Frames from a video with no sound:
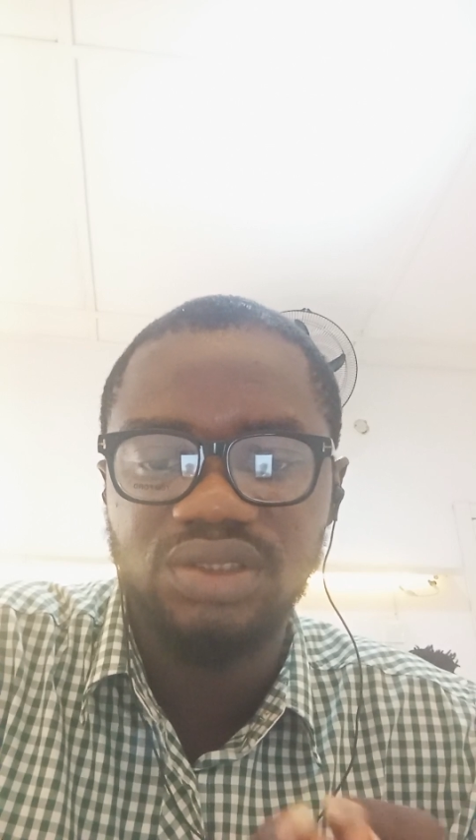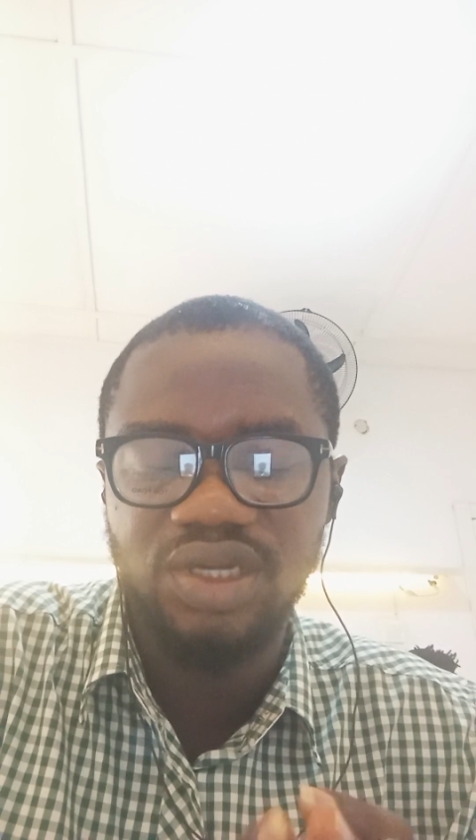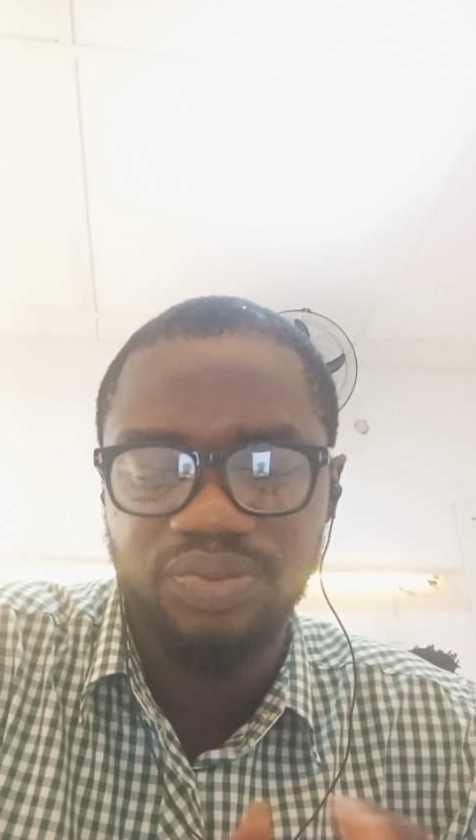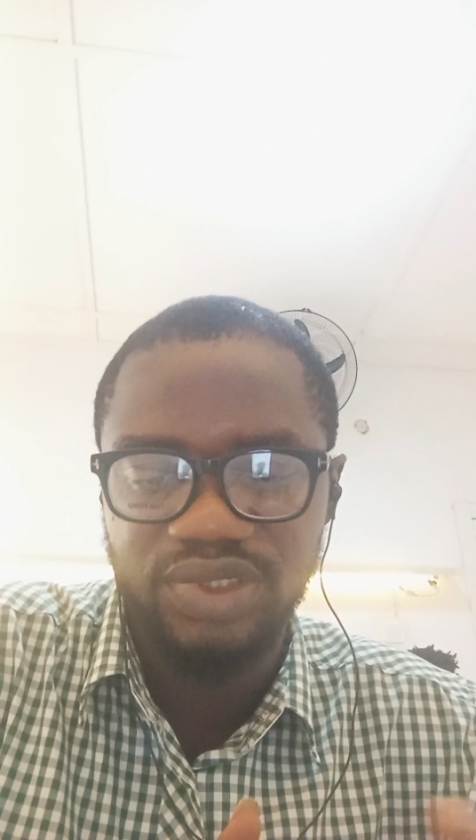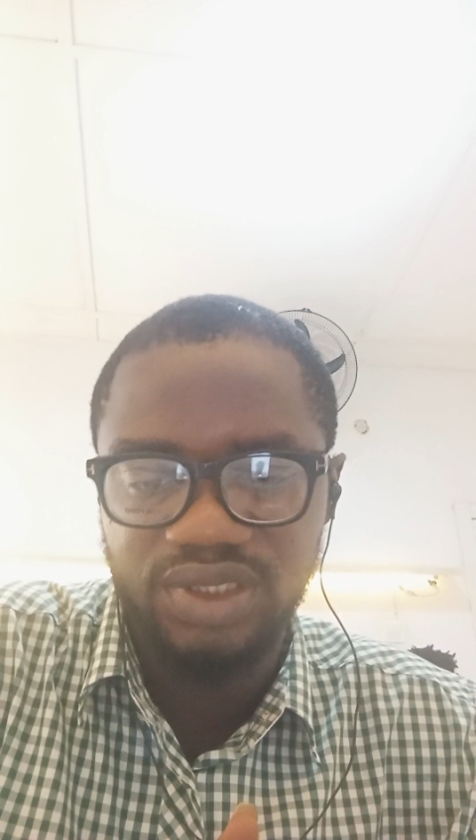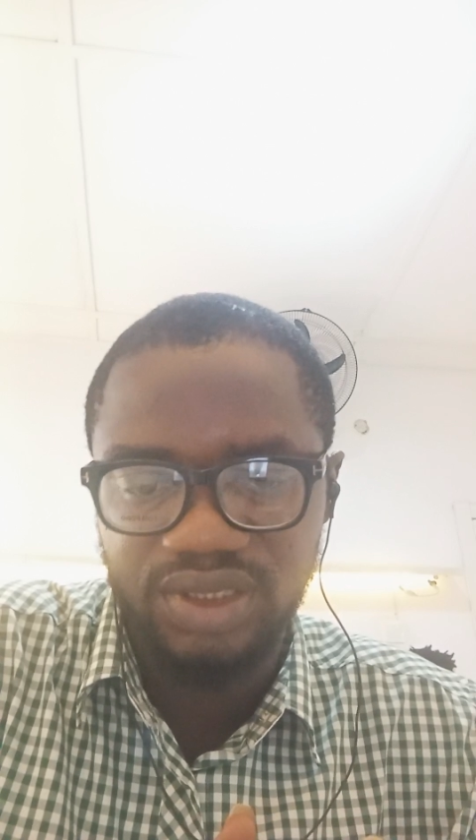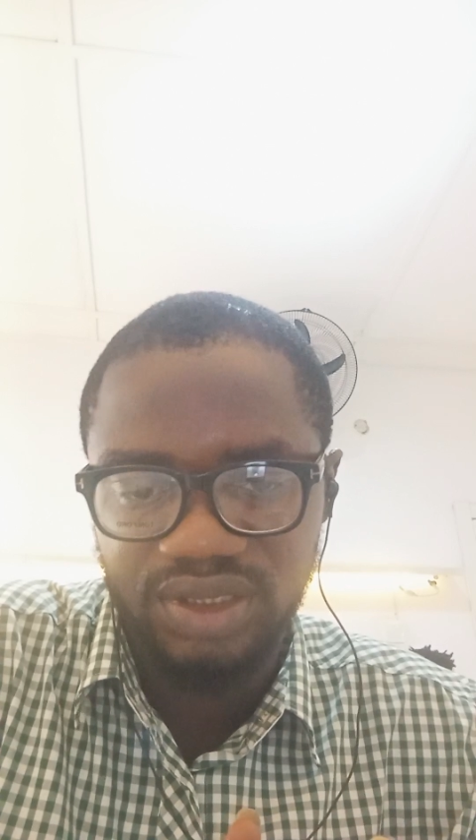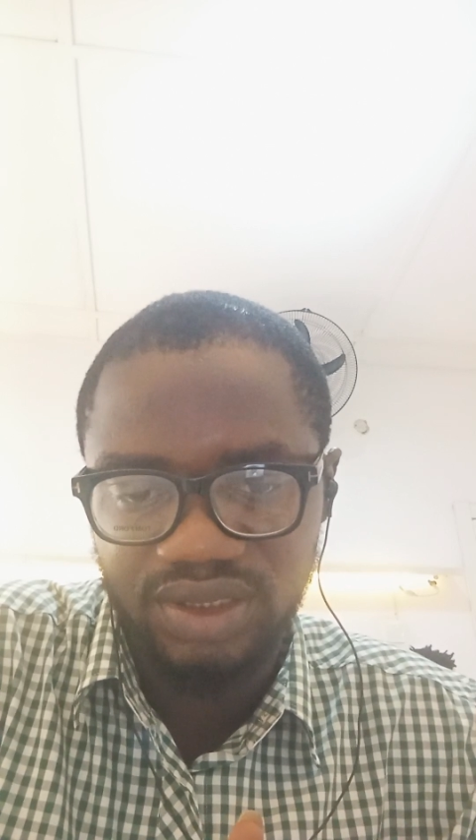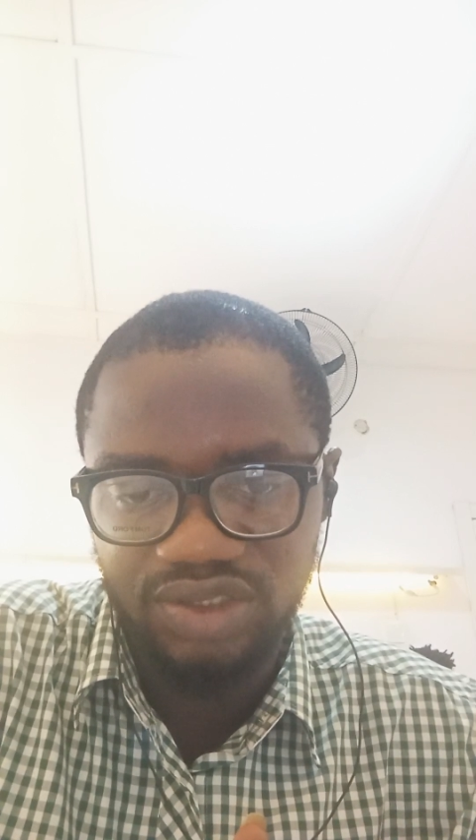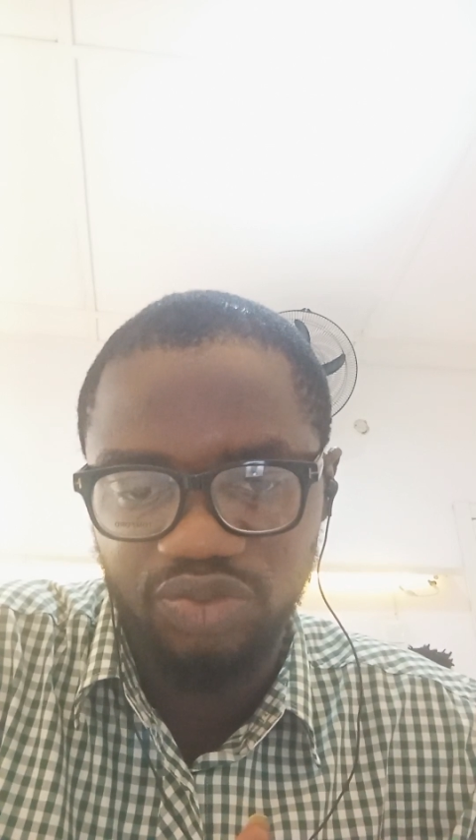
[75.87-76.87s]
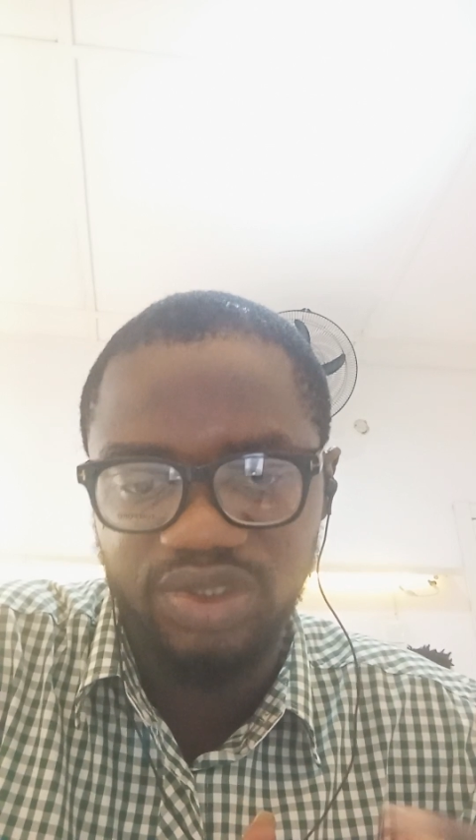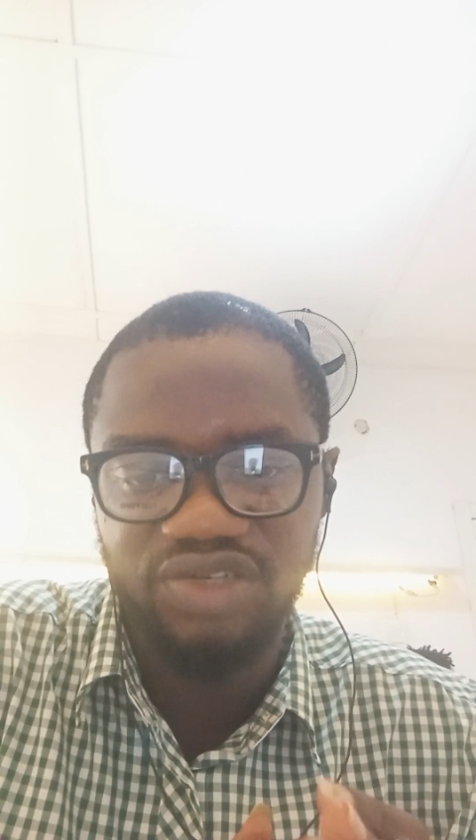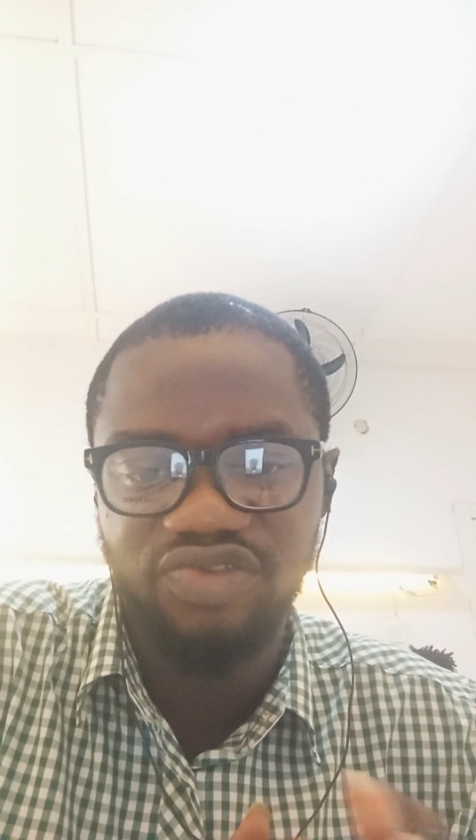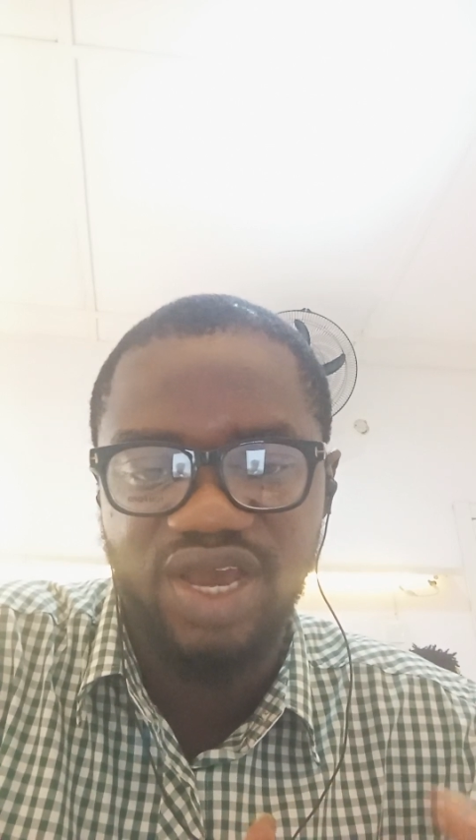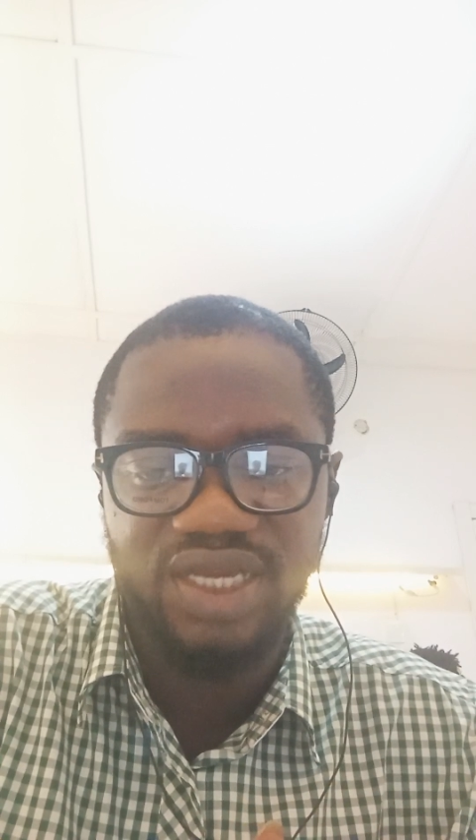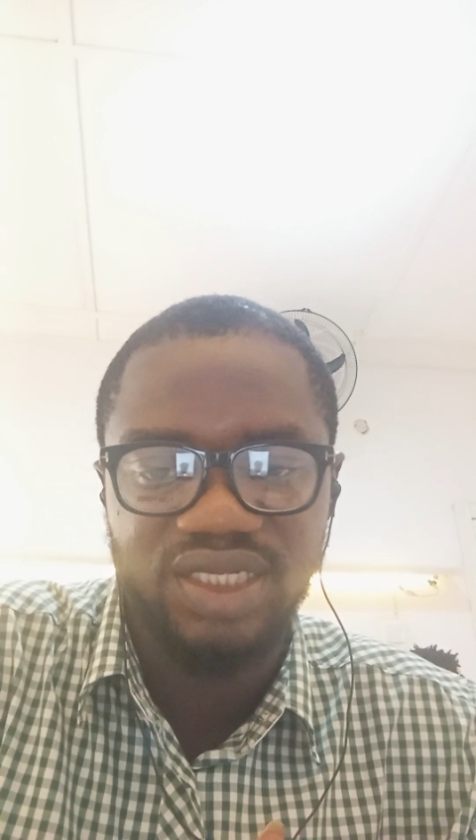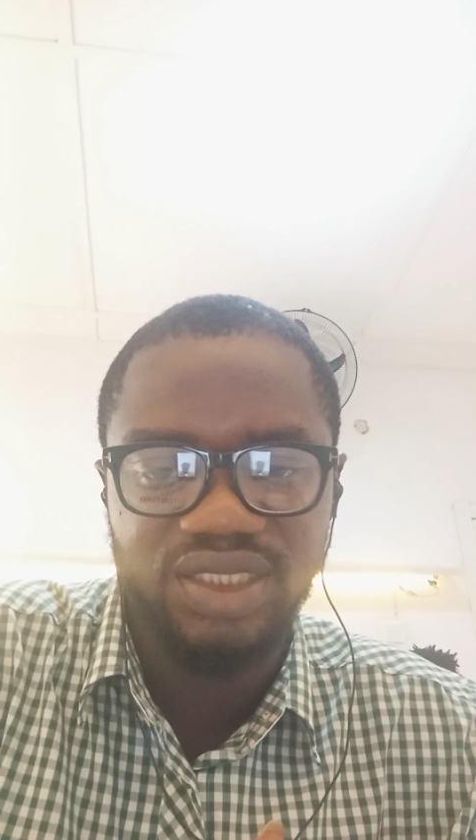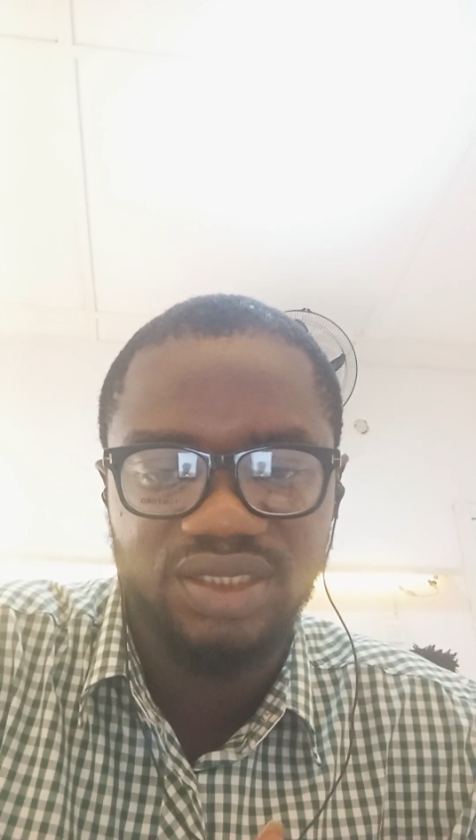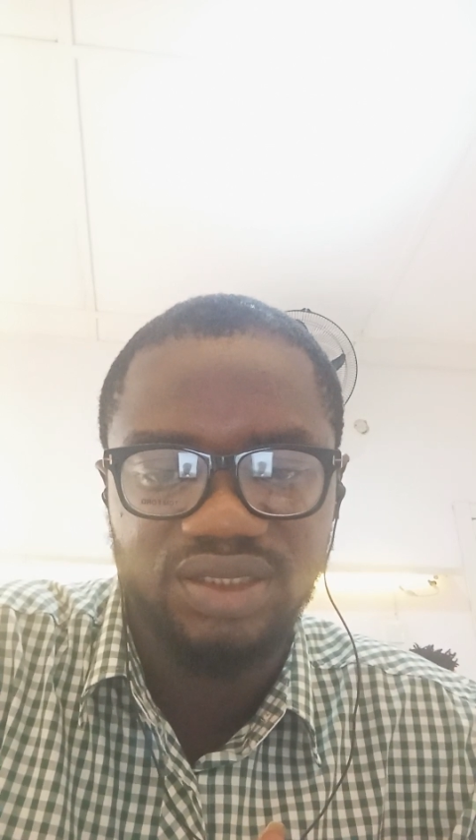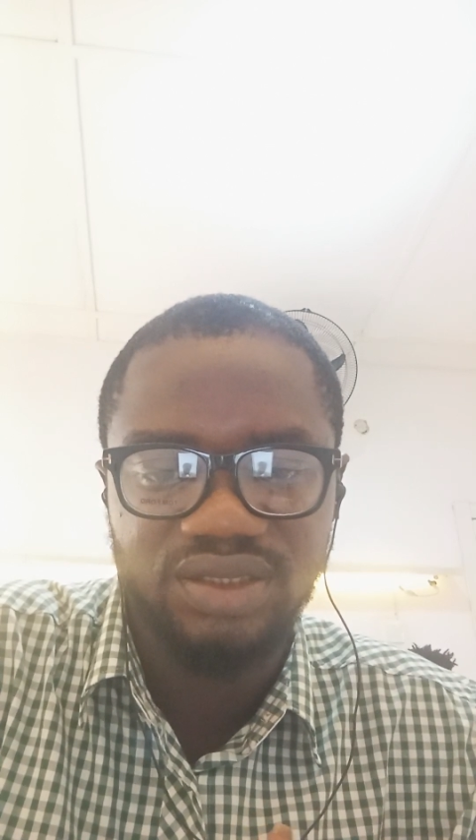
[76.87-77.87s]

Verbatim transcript: separated should be divided